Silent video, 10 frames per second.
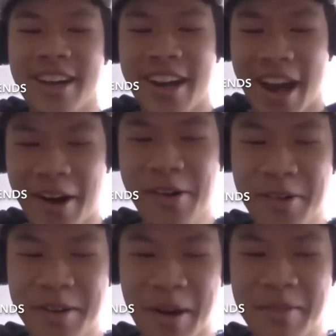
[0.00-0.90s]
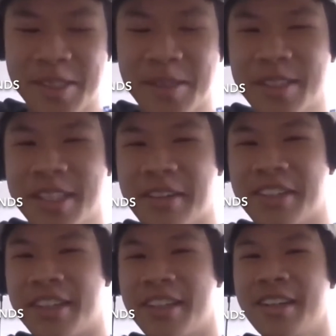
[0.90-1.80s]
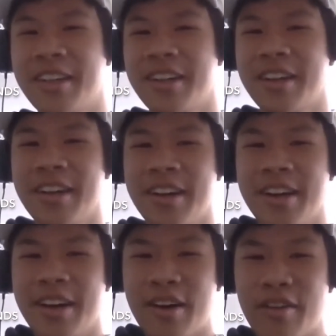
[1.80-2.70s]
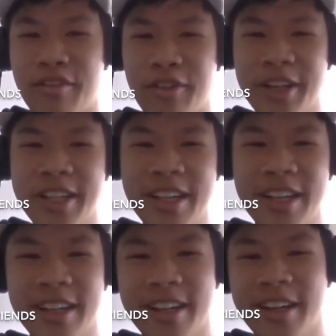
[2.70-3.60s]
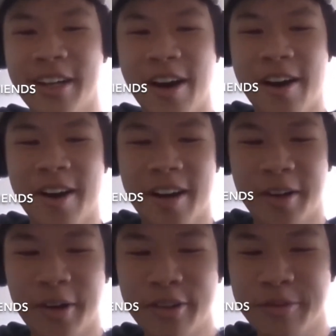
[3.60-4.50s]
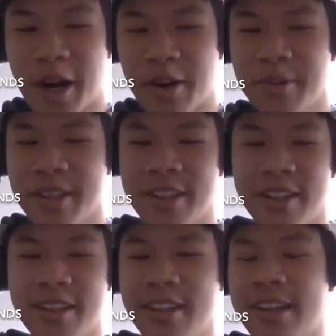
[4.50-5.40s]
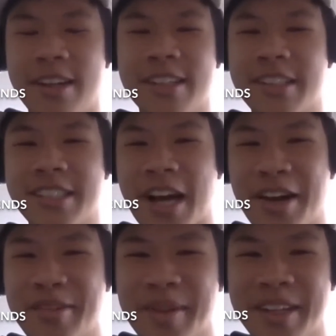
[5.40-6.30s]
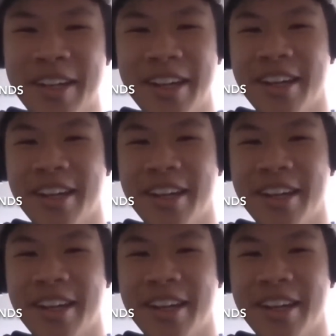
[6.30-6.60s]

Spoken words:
how we won a premiership together, footy, North Melbourne, gaming,